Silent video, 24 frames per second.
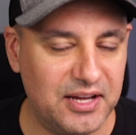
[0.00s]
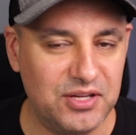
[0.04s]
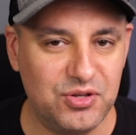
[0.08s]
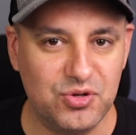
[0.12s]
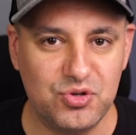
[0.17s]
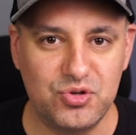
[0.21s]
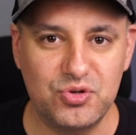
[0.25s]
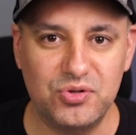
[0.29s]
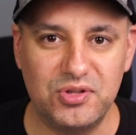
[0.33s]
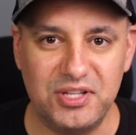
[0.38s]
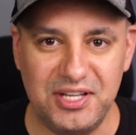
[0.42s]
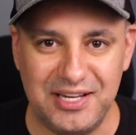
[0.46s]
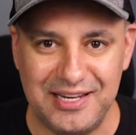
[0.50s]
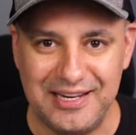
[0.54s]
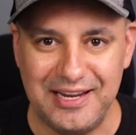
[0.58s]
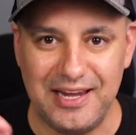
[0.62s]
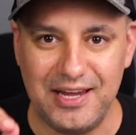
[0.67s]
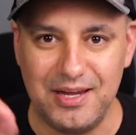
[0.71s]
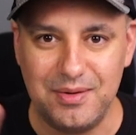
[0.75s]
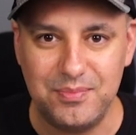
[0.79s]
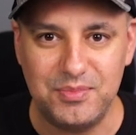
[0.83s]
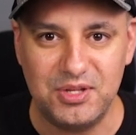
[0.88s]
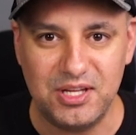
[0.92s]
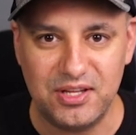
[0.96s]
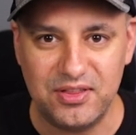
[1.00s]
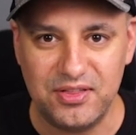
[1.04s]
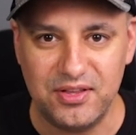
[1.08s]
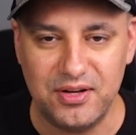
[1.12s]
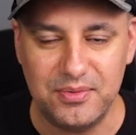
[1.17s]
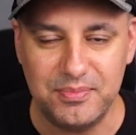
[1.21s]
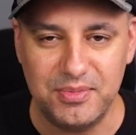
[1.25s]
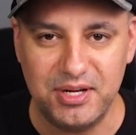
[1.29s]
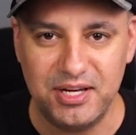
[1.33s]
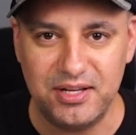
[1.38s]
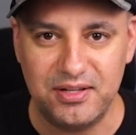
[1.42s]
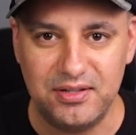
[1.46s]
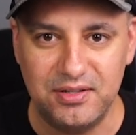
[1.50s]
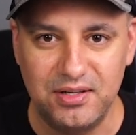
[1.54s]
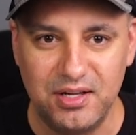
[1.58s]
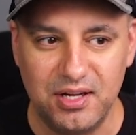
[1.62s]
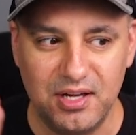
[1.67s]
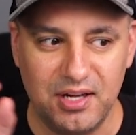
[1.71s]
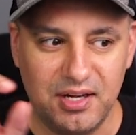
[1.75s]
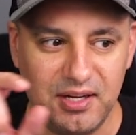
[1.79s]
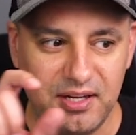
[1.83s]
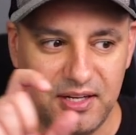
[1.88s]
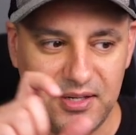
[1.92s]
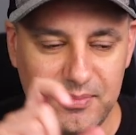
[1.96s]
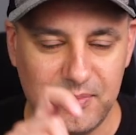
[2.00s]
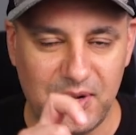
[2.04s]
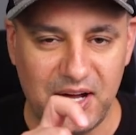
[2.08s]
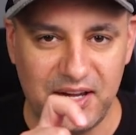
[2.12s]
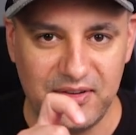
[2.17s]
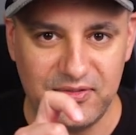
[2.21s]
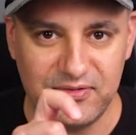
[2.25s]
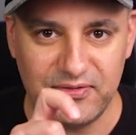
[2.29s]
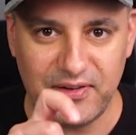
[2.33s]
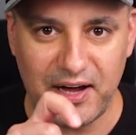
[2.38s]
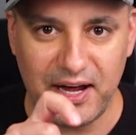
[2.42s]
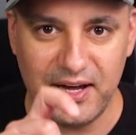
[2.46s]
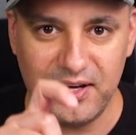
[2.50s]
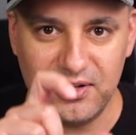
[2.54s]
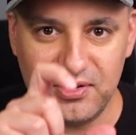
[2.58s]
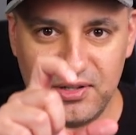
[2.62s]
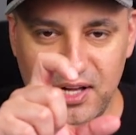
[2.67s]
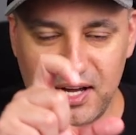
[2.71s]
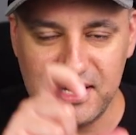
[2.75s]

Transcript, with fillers: usually name the thumbnail in my file.